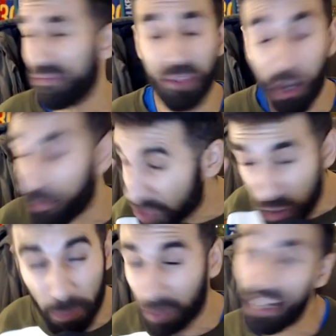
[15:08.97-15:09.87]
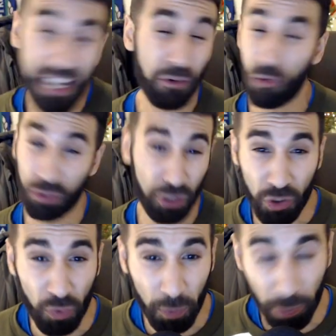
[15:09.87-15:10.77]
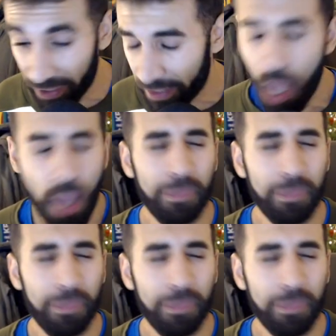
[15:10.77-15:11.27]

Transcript: that a new player or two will bring,